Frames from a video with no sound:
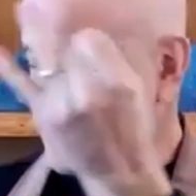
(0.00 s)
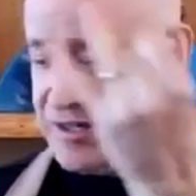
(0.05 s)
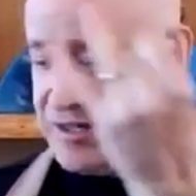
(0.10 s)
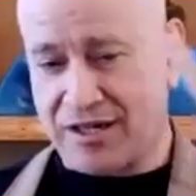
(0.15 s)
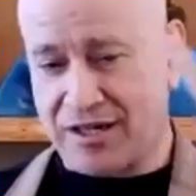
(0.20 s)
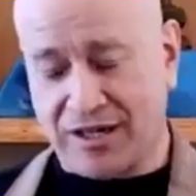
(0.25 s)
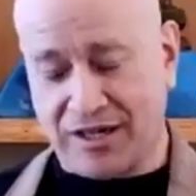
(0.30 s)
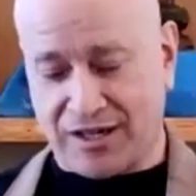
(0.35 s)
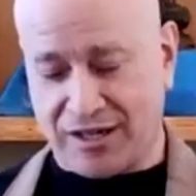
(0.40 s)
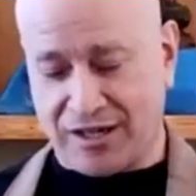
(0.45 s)

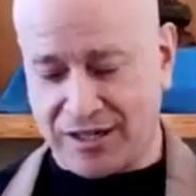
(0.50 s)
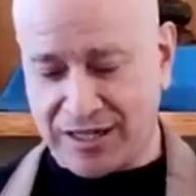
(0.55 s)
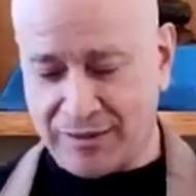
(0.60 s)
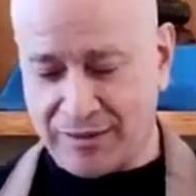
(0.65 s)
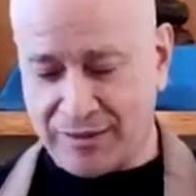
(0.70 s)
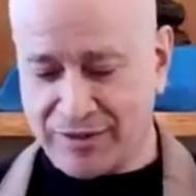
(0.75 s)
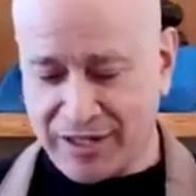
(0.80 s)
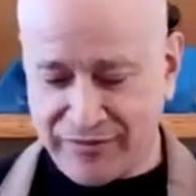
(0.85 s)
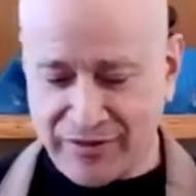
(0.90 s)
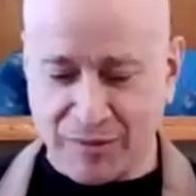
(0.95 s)

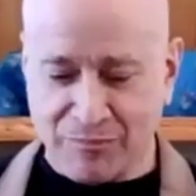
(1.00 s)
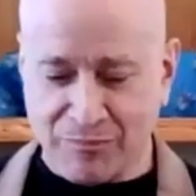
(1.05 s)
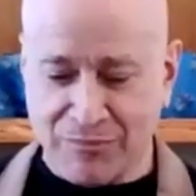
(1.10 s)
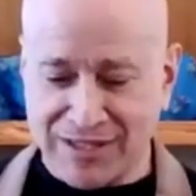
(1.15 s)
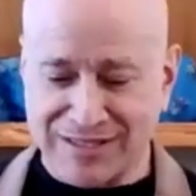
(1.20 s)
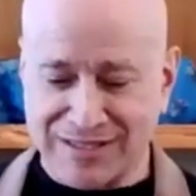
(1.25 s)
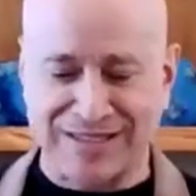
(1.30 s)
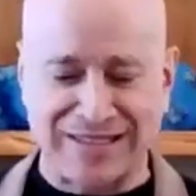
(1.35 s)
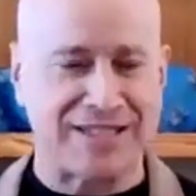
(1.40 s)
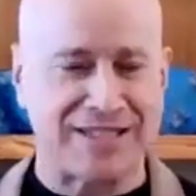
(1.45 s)
I'm giving a
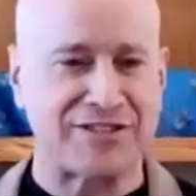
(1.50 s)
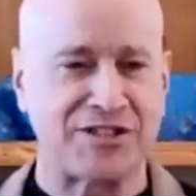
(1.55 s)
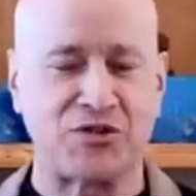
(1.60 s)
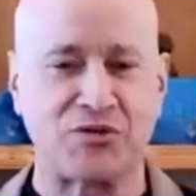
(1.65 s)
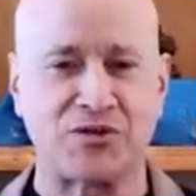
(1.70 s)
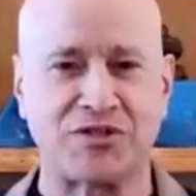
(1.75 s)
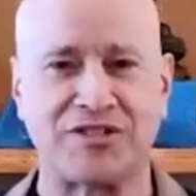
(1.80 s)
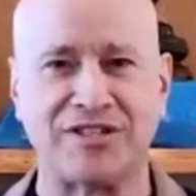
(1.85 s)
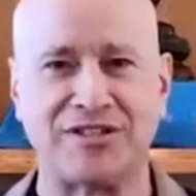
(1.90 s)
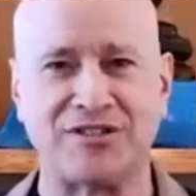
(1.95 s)
much less
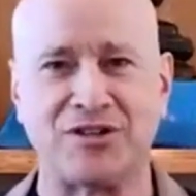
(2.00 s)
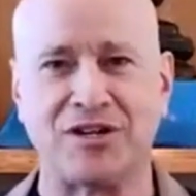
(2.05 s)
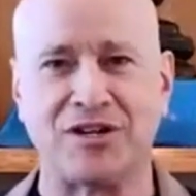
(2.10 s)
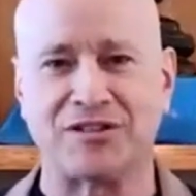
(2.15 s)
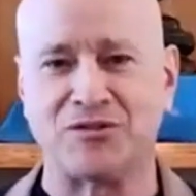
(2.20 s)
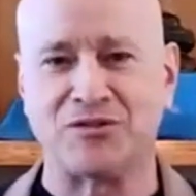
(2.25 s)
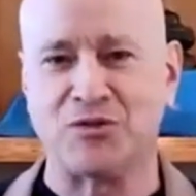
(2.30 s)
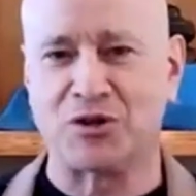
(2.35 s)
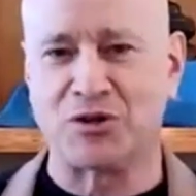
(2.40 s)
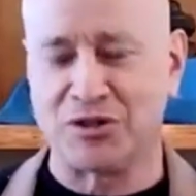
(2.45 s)
interesting talk
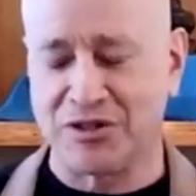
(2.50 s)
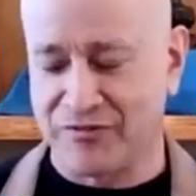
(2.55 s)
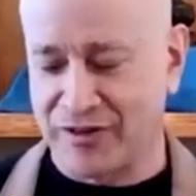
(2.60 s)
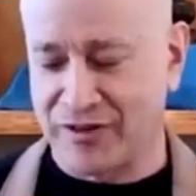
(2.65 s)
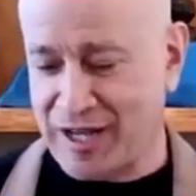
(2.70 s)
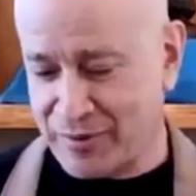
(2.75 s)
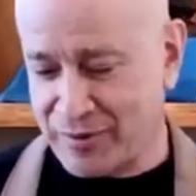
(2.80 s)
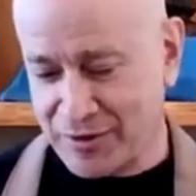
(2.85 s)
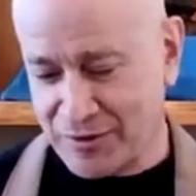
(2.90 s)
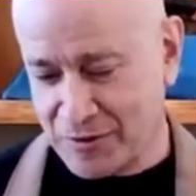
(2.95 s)
than what could have
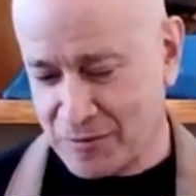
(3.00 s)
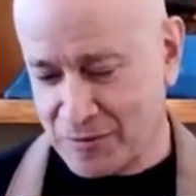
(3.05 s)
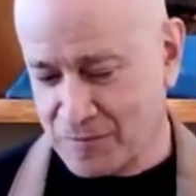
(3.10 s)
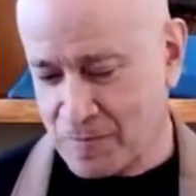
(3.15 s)
happened.